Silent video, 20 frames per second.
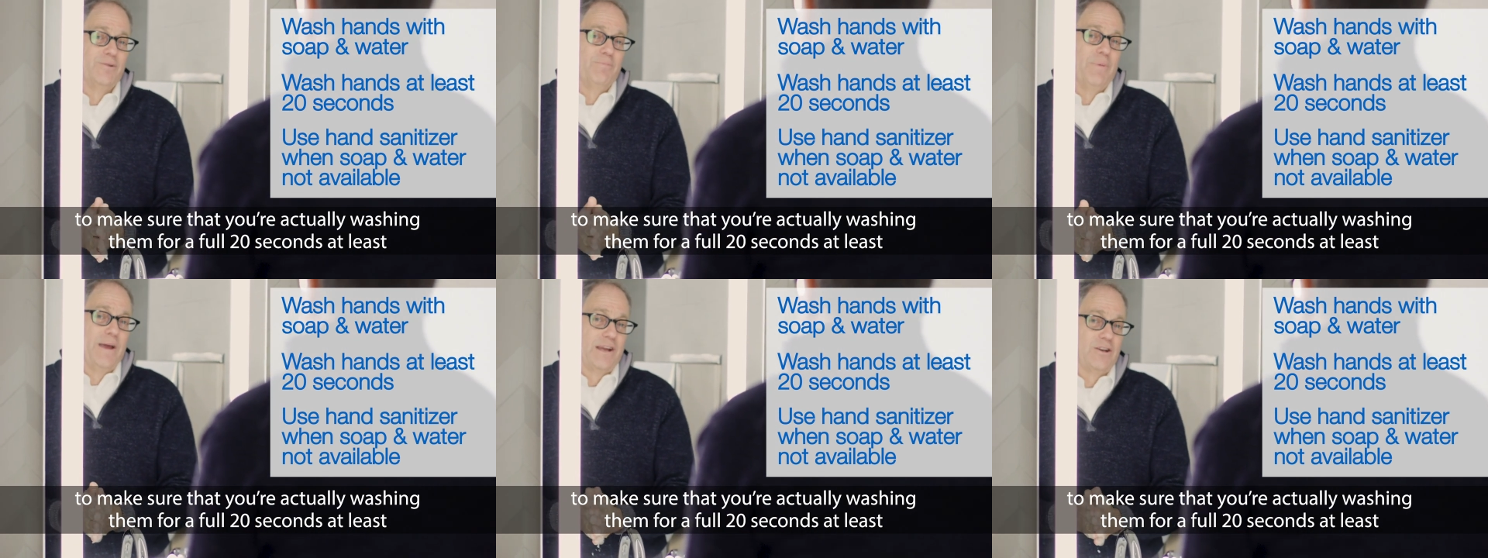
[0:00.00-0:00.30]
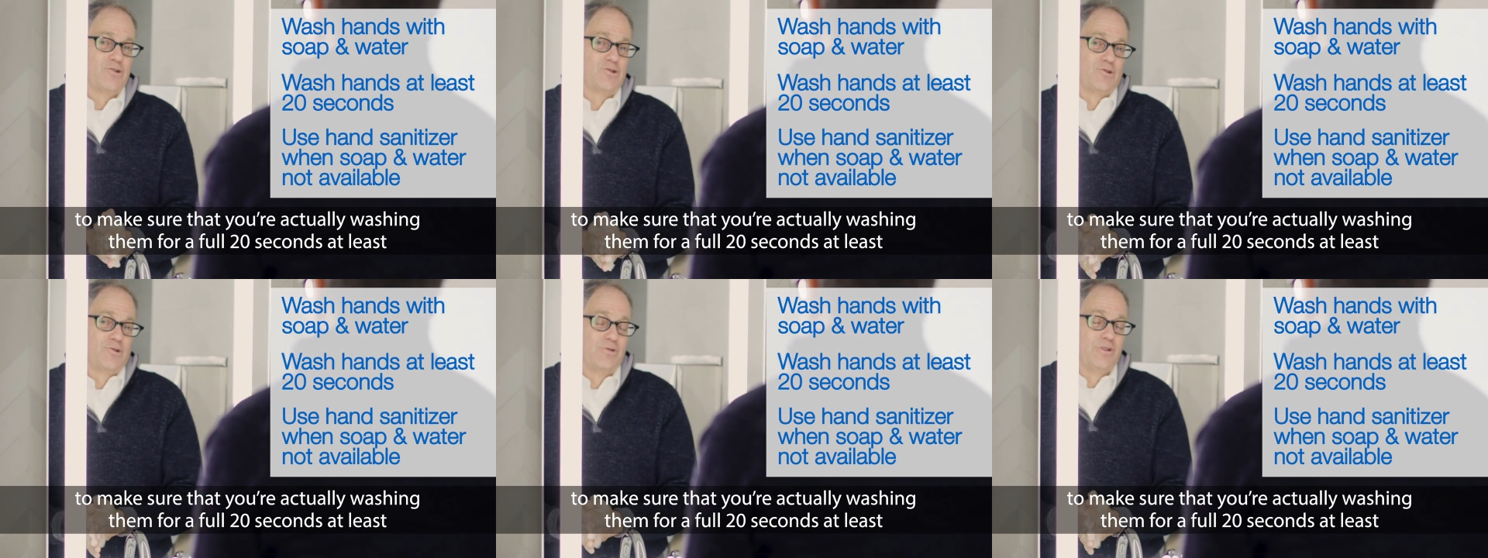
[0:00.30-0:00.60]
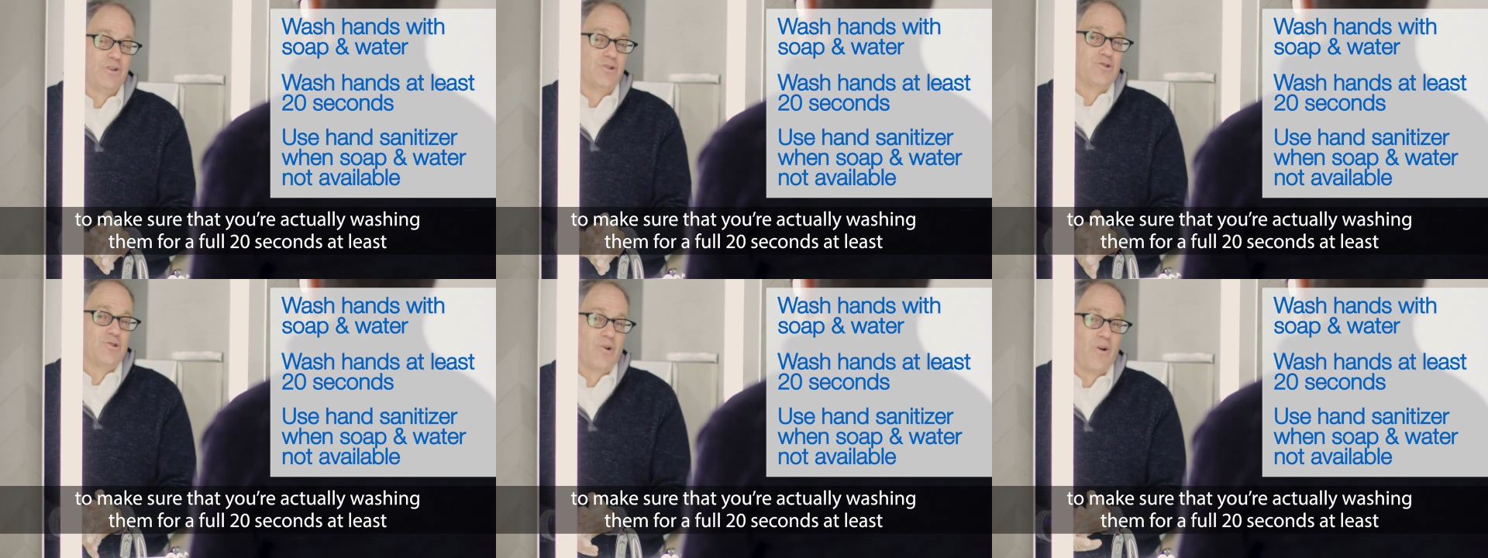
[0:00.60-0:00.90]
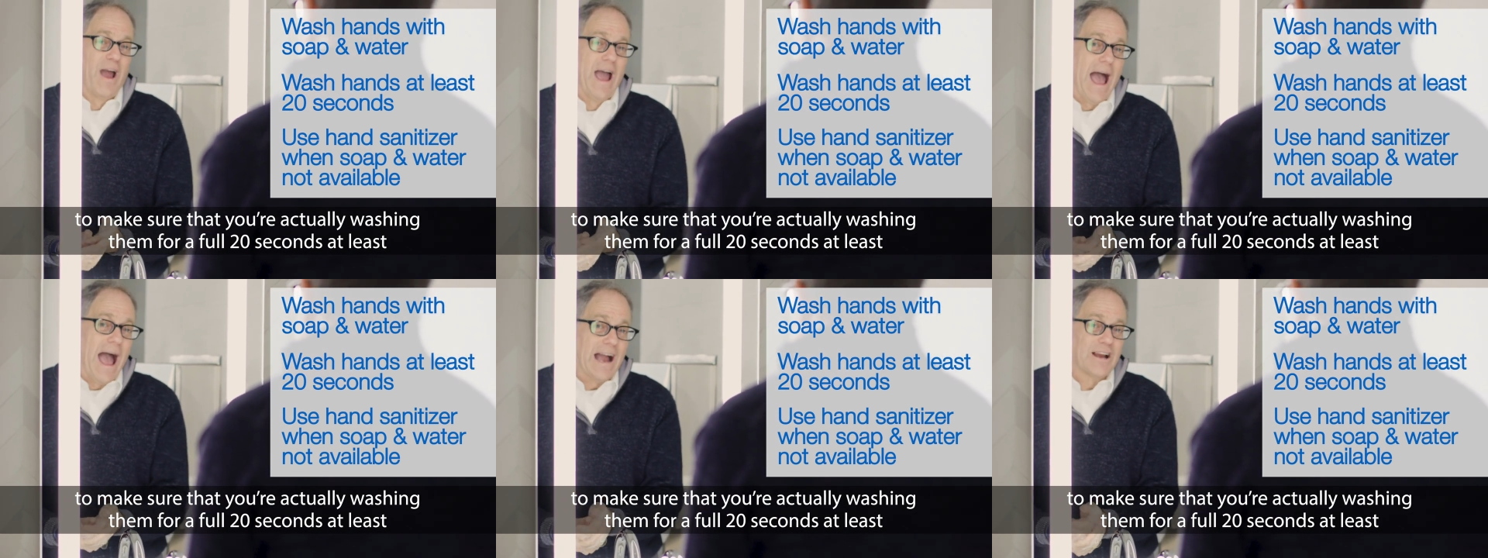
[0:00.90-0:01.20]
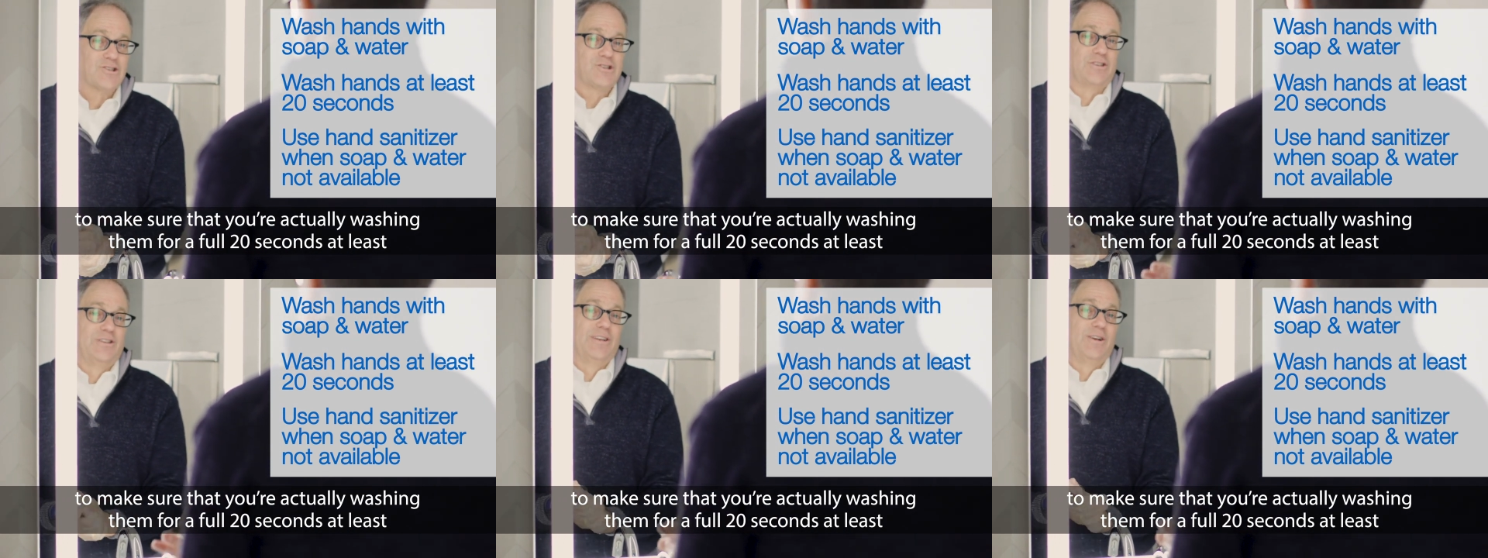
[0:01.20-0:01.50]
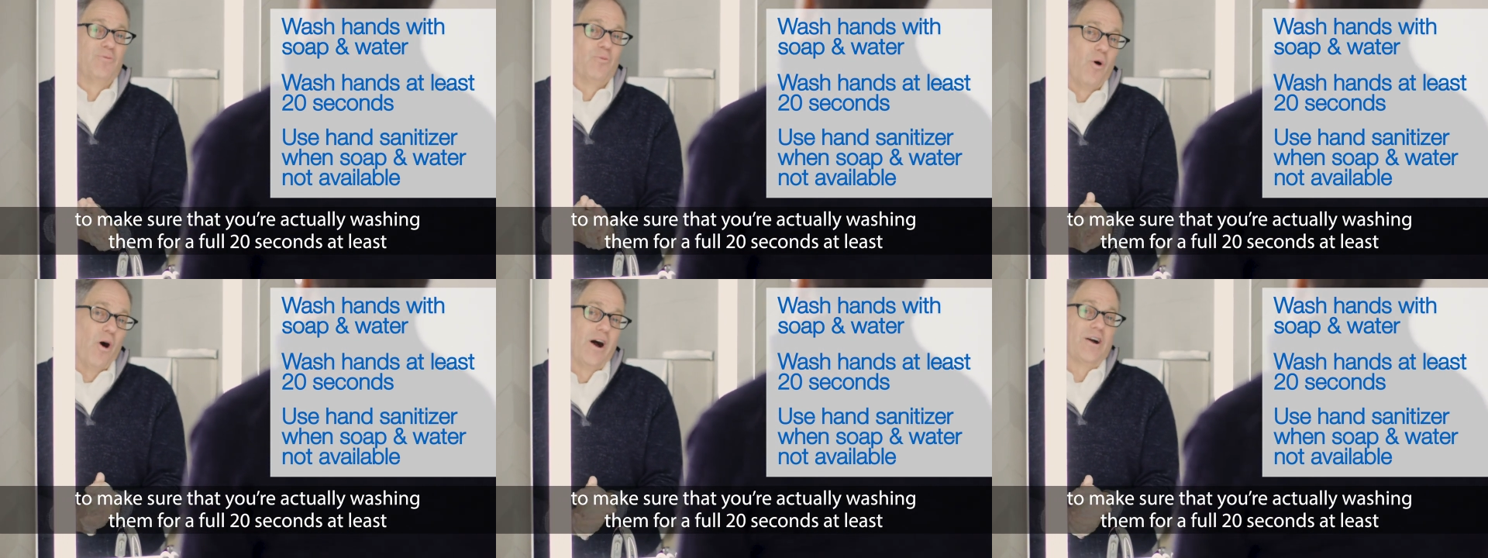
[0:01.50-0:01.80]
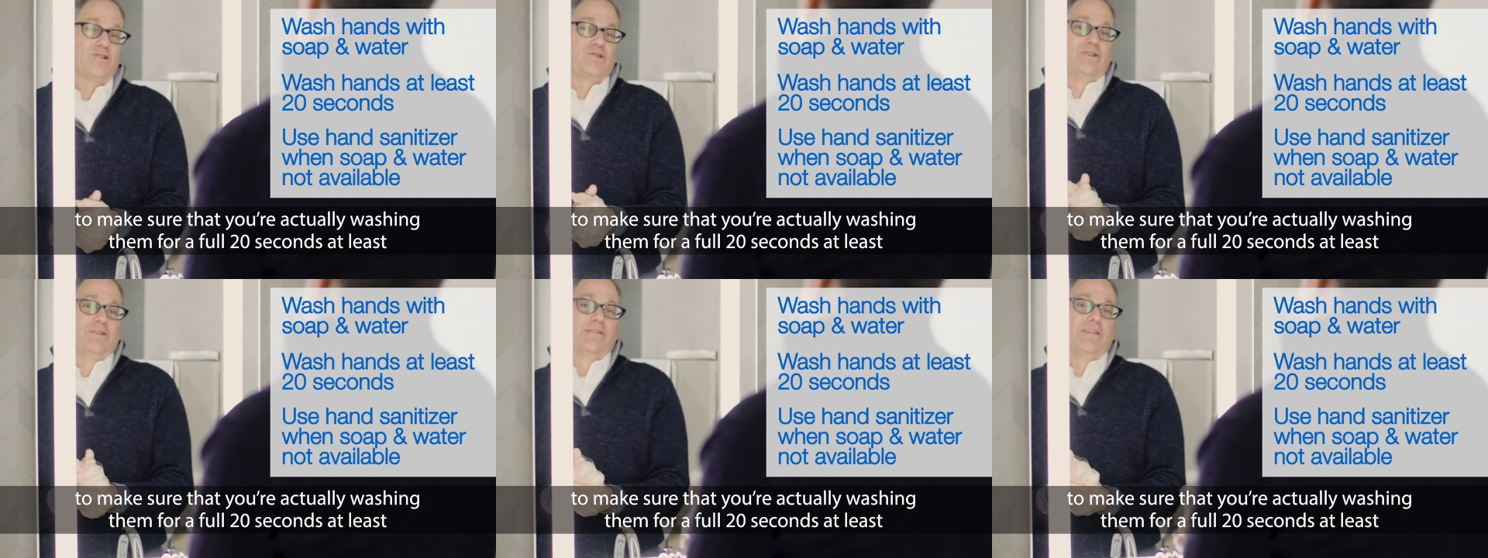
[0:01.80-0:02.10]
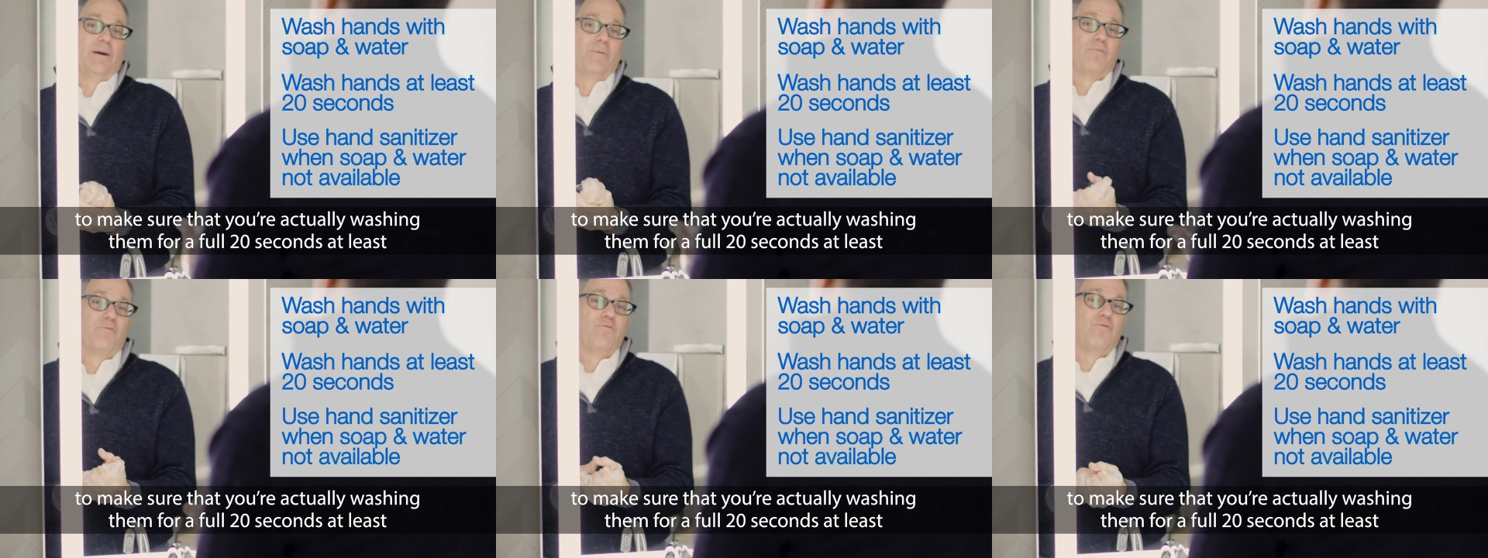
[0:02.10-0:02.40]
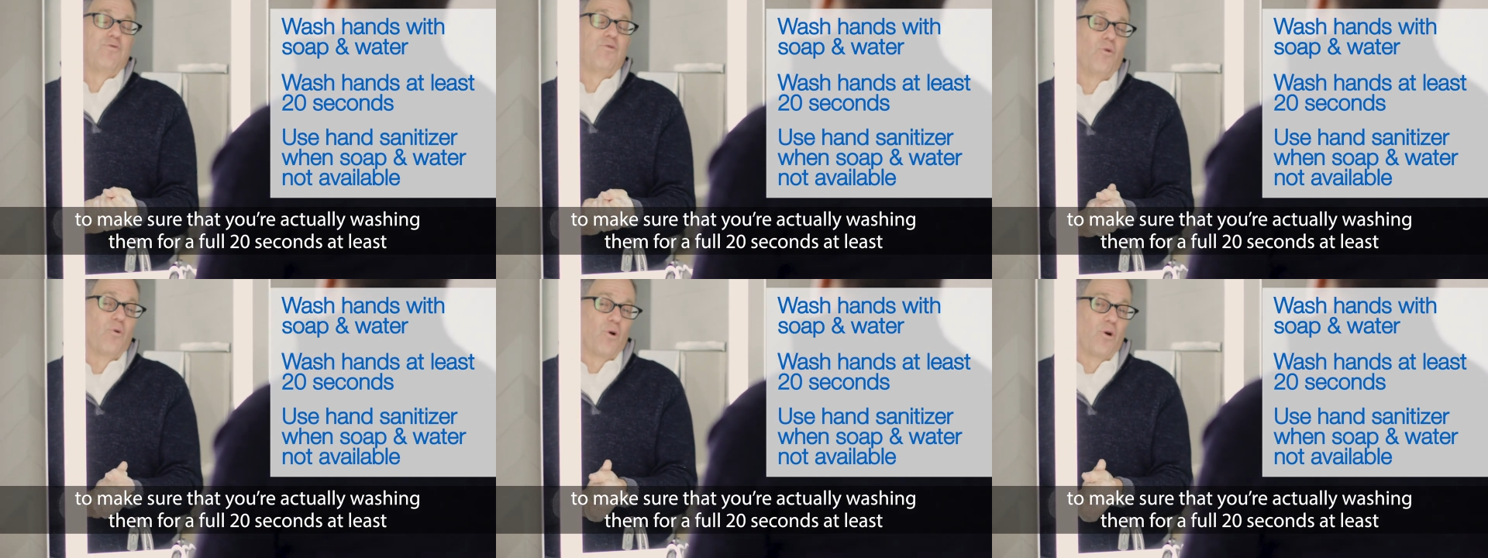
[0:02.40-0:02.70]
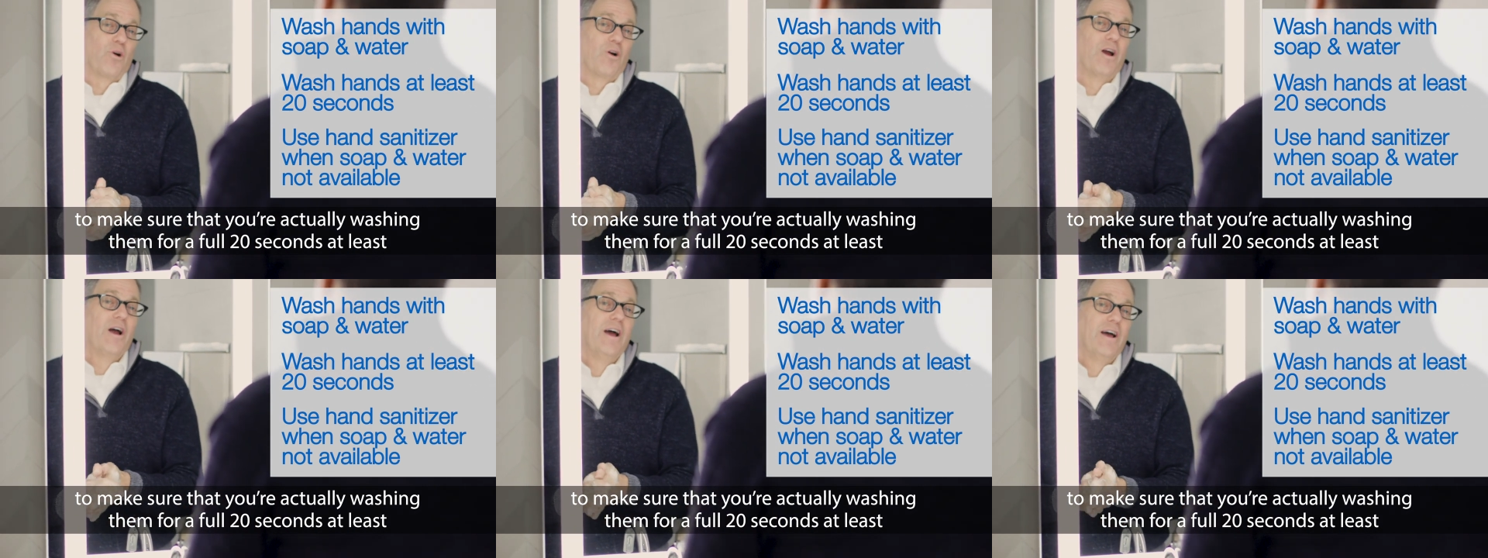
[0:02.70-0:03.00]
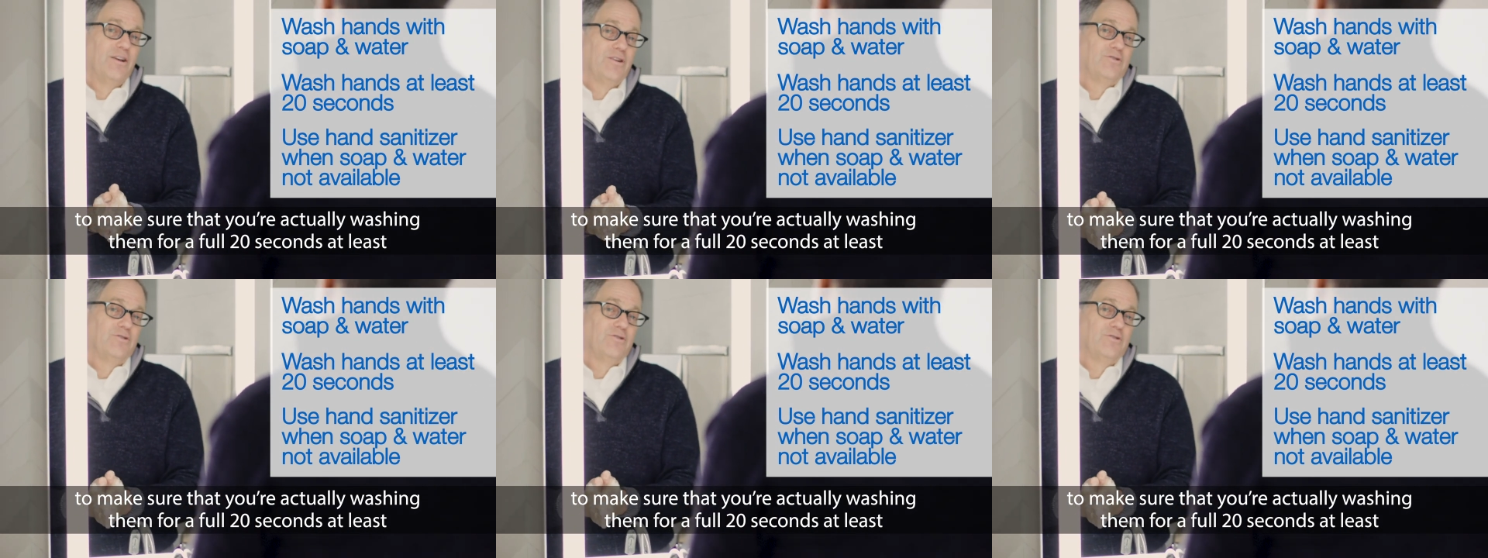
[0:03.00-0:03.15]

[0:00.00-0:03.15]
to make sure that you're actually washing them for